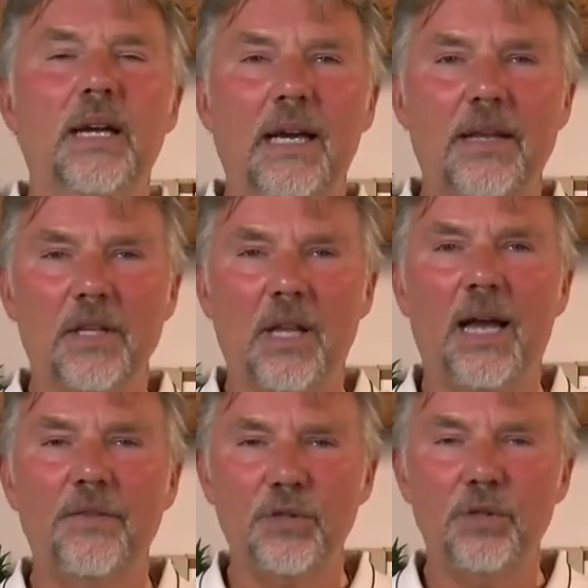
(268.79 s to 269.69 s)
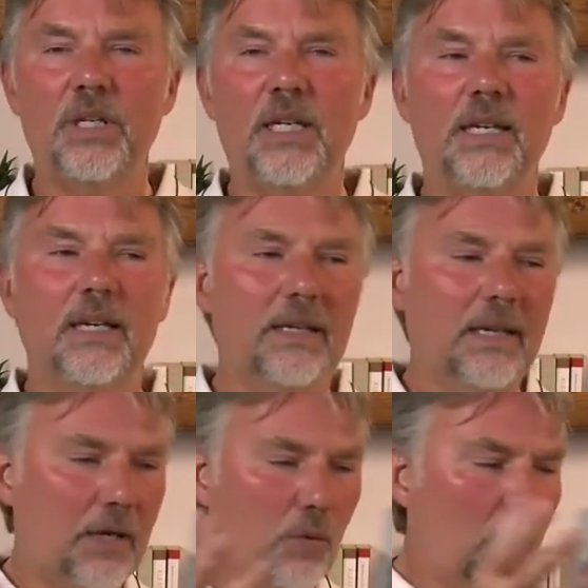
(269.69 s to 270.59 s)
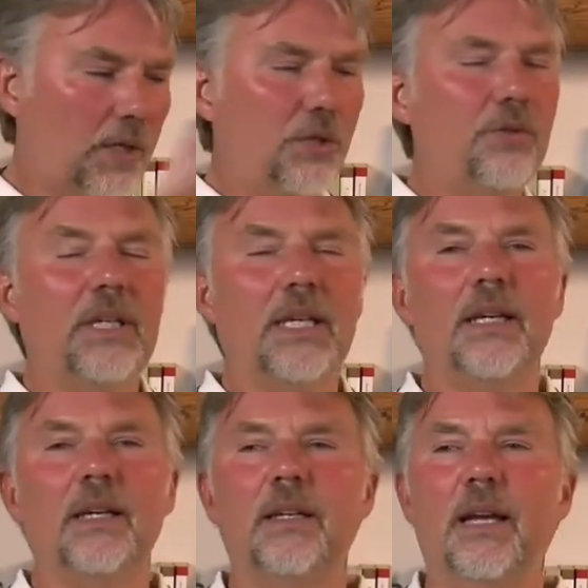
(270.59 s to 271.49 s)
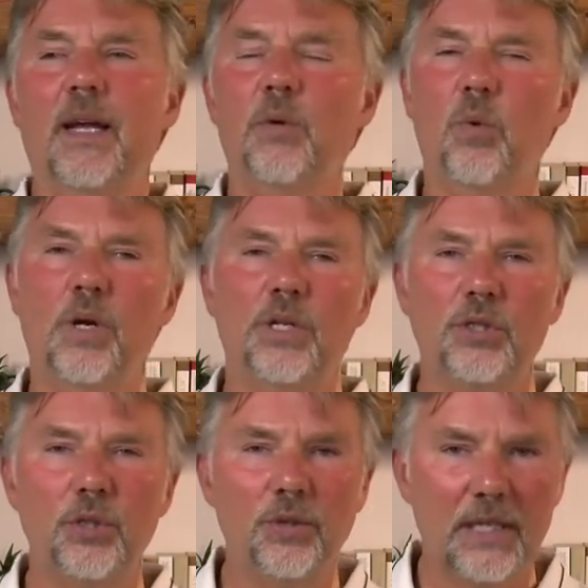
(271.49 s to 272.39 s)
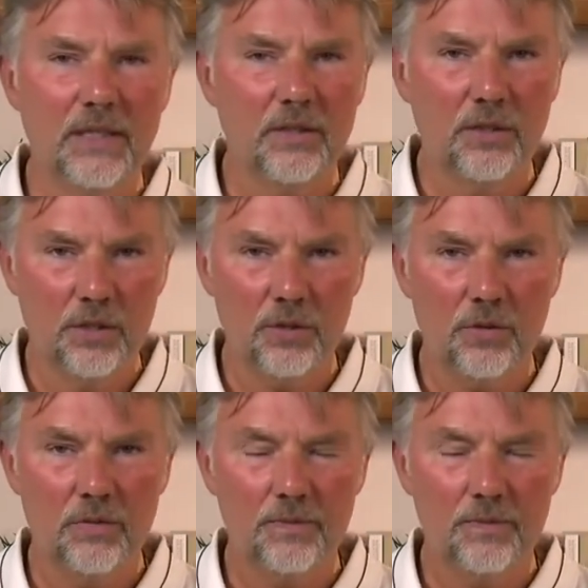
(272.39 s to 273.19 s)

and the life you did and what you didn't do,